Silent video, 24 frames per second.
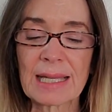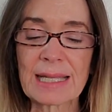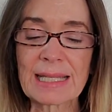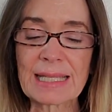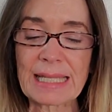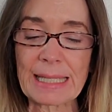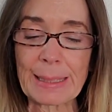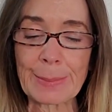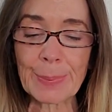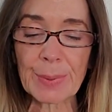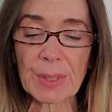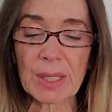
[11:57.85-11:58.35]

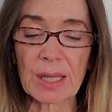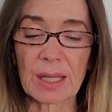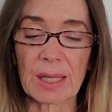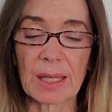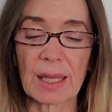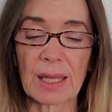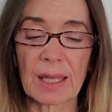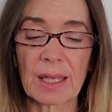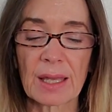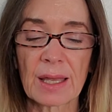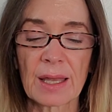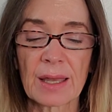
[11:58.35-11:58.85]

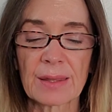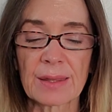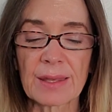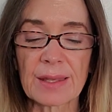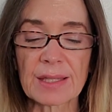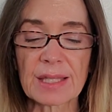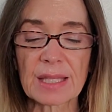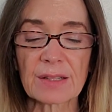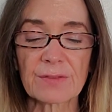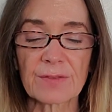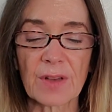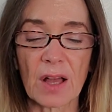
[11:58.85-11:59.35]
Typically,
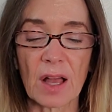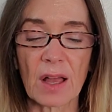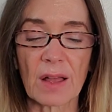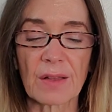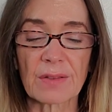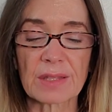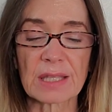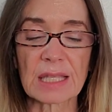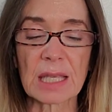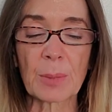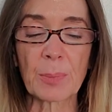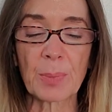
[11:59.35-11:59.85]
this
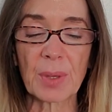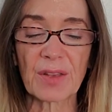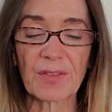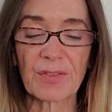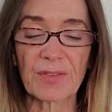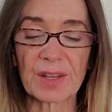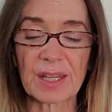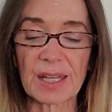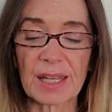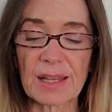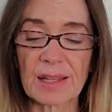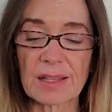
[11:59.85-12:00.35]
involves
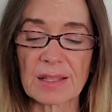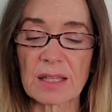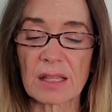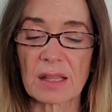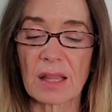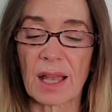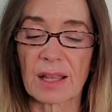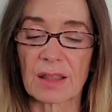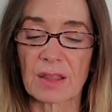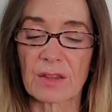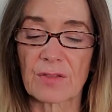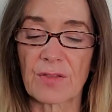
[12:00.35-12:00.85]
epiphanies
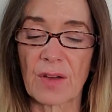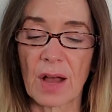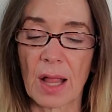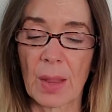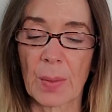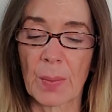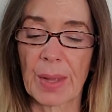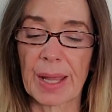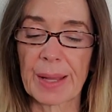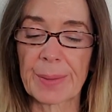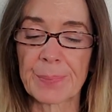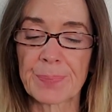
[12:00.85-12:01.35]
like the
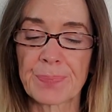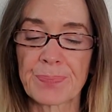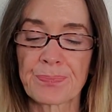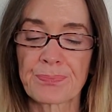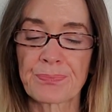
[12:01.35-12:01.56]
following.